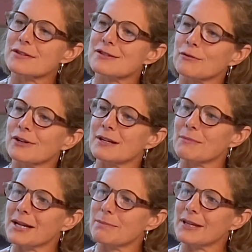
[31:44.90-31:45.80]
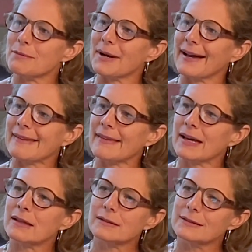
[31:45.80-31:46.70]
story might be behind
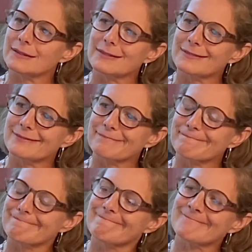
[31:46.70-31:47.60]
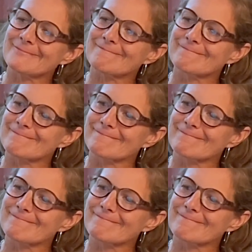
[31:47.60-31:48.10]
that. This is um,